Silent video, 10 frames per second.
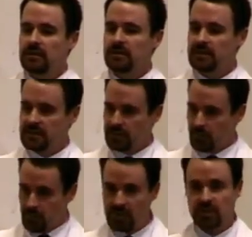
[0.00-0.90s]
This is the
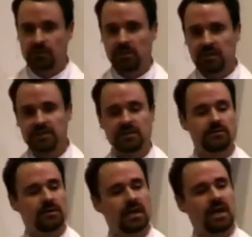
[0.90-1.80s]
preaching we listen
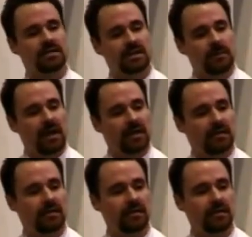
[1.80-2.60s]
to at God's command.